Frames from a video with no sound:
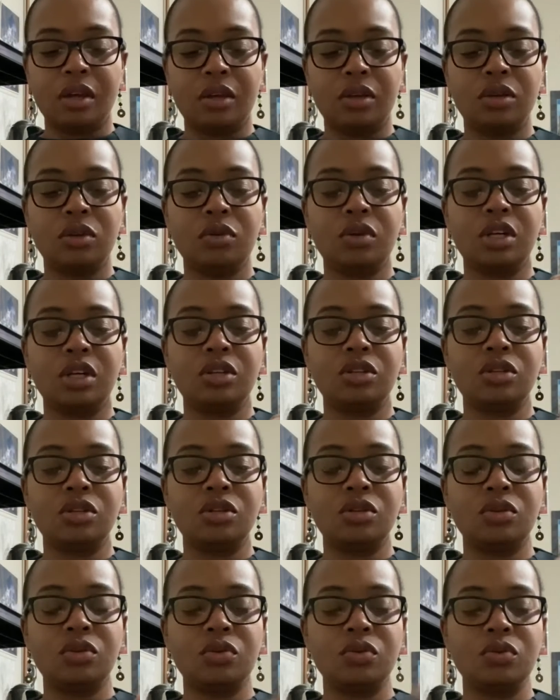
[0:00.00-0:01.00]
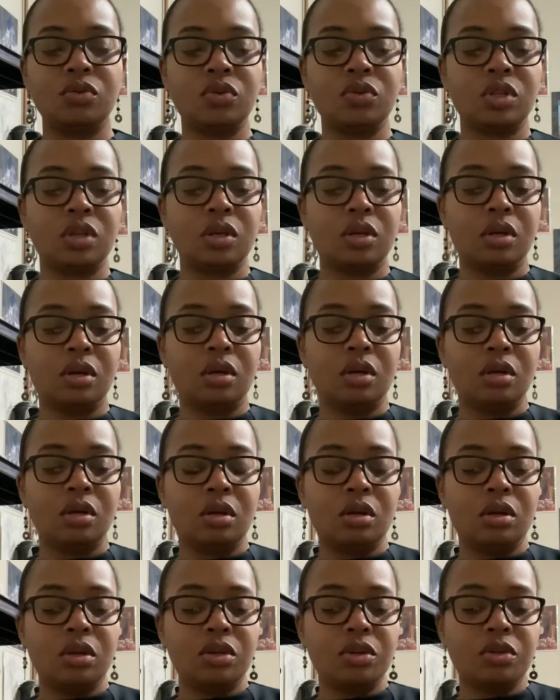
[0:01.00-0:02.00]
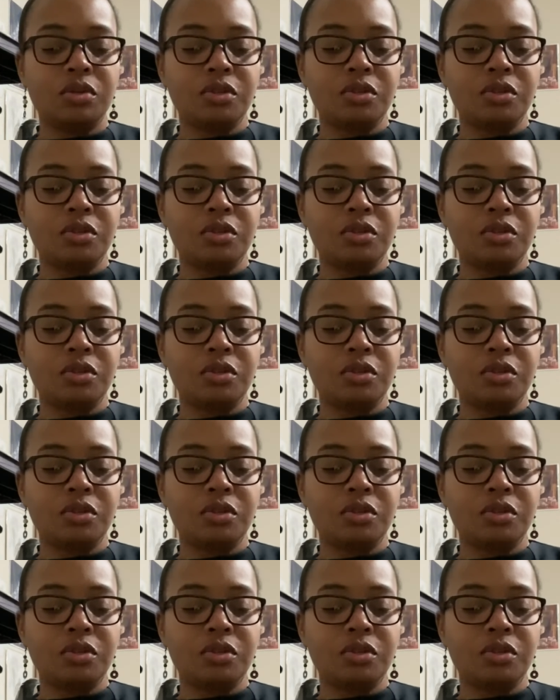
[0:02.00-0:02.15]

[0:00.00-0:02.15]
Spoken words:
you can use your